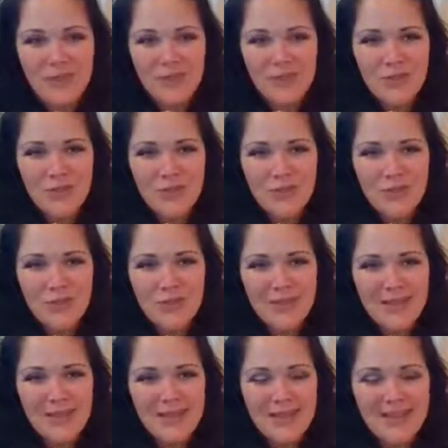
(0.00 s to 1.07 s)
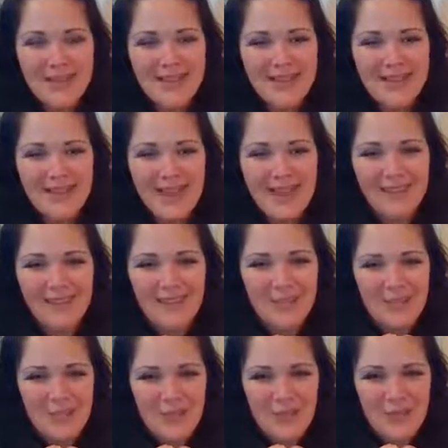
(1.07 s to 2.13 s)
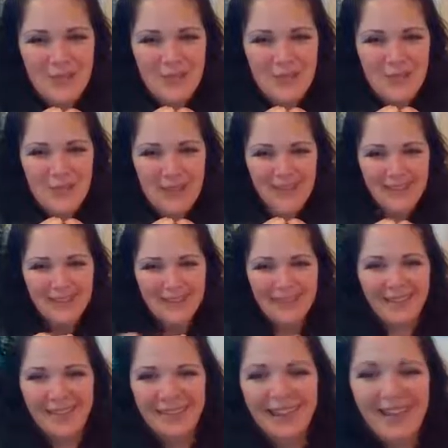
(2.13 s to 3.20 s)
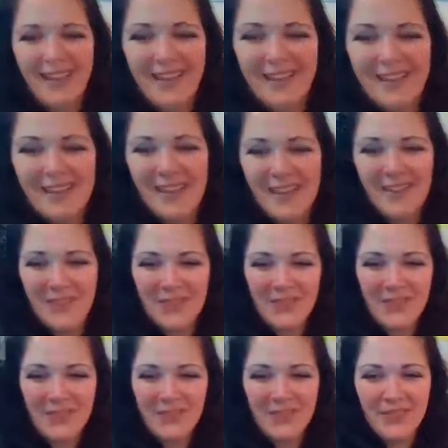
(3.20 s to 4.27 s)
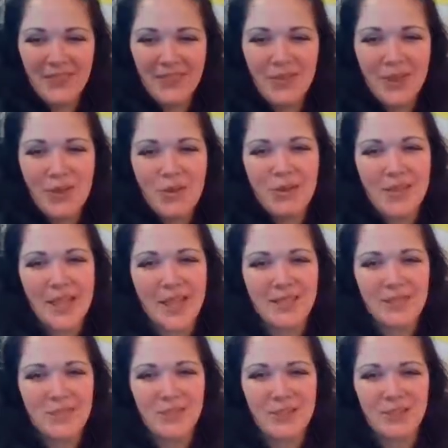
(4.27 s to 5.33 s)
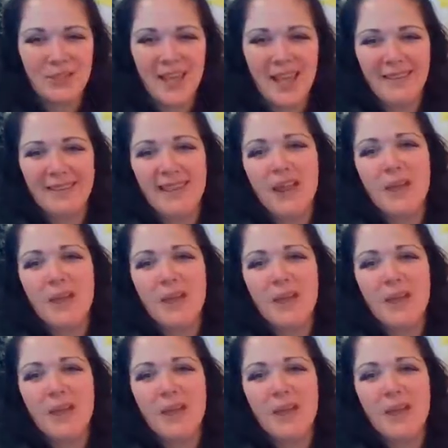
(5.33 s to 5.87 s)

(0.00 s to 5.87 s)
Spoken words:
So I'd love to hear what you think. And oh yes, Mr. Kelly.